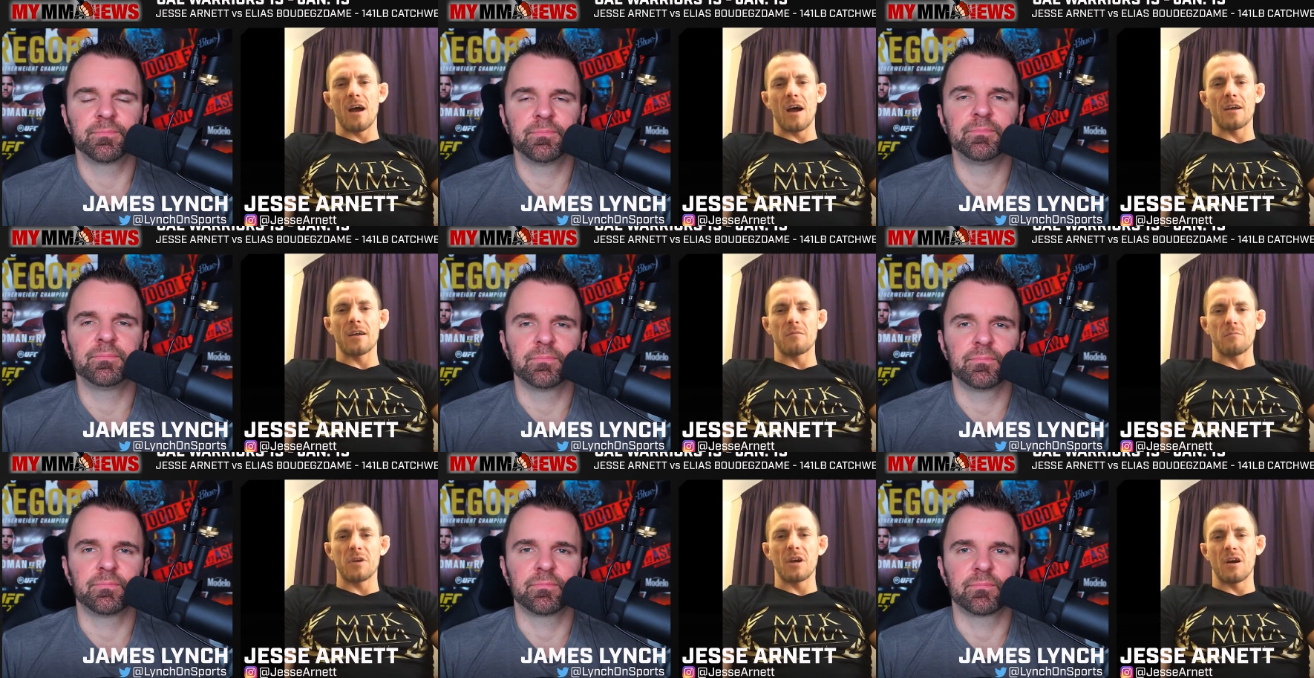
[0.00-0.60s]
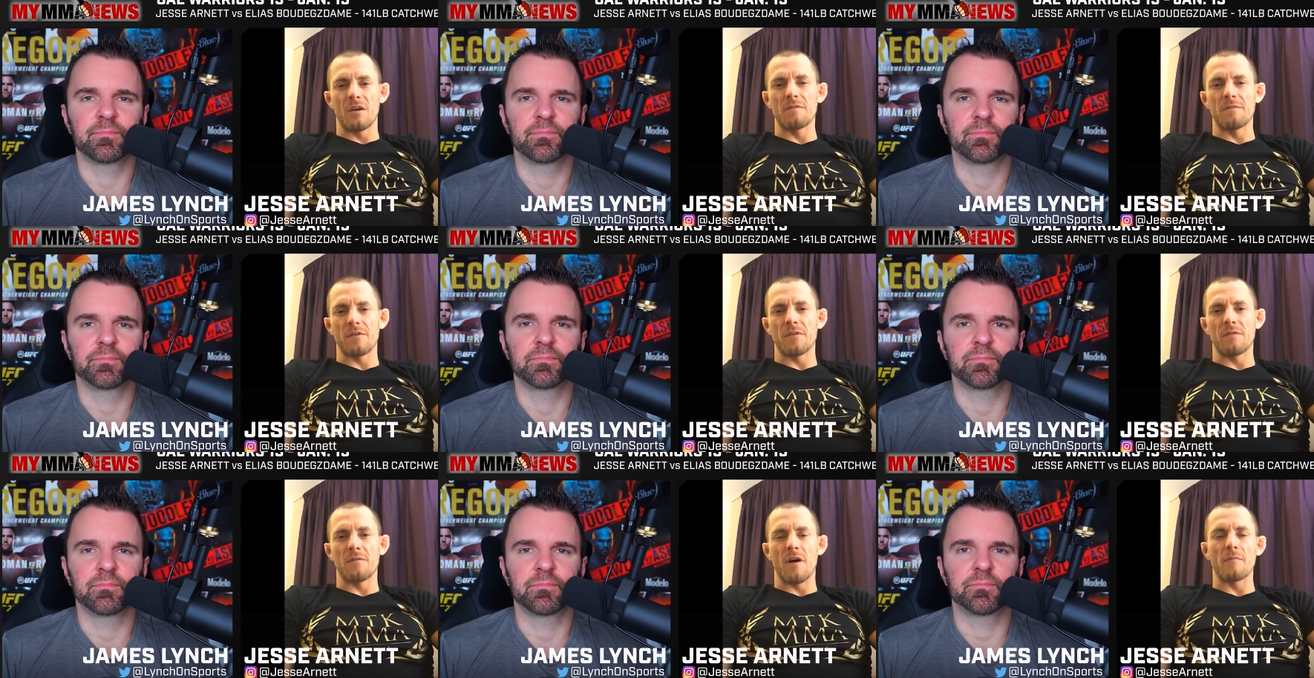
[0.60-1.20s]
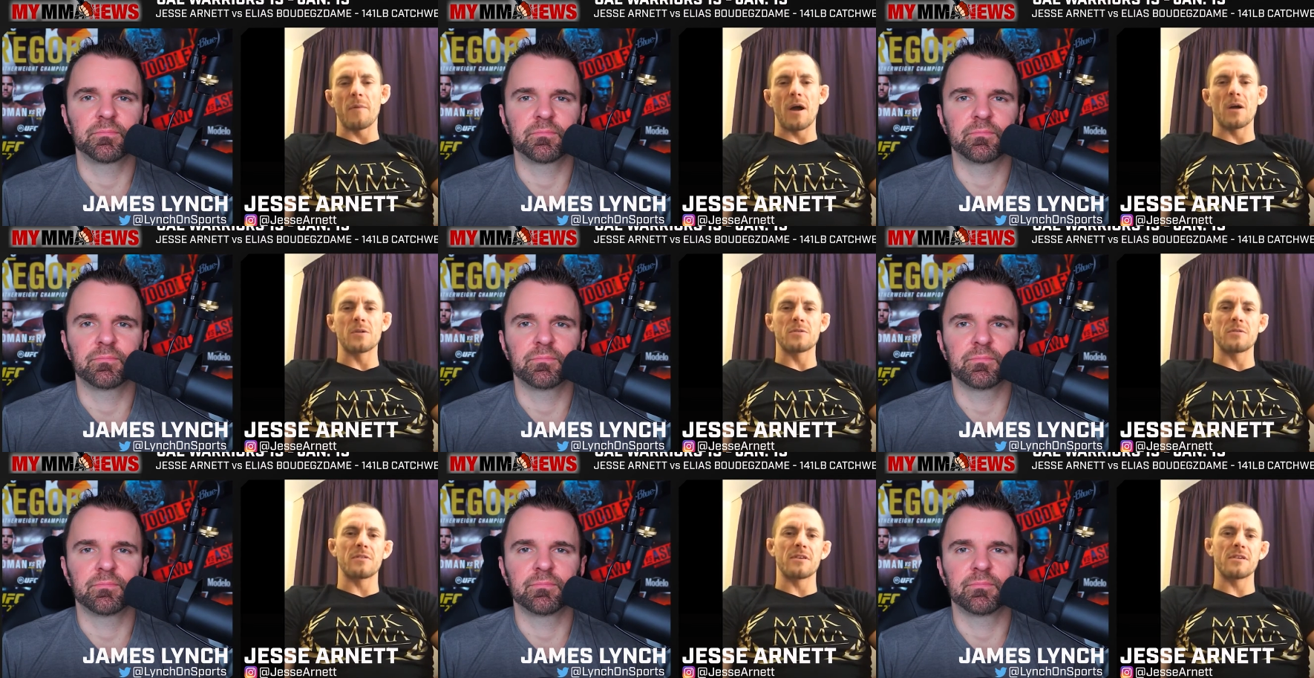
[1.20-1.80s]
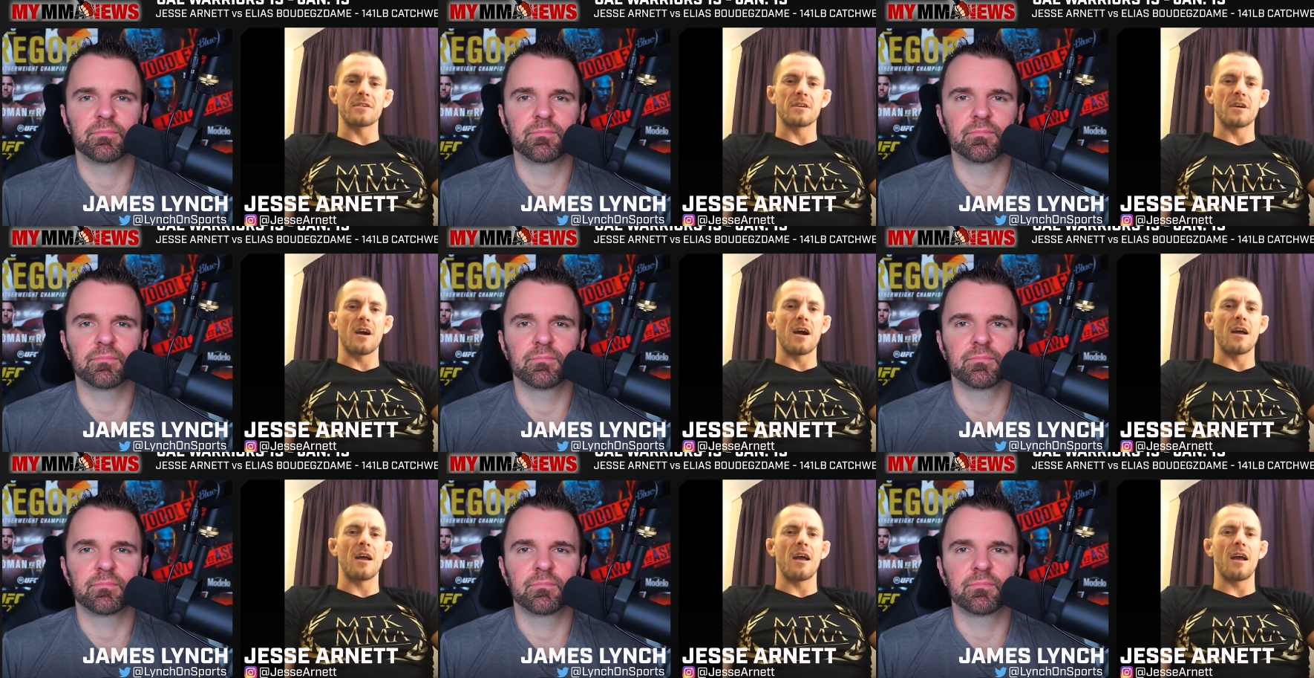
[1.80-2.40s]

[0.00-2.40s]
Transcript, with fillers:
Speaker 1: I can be 155 pounds with this guy.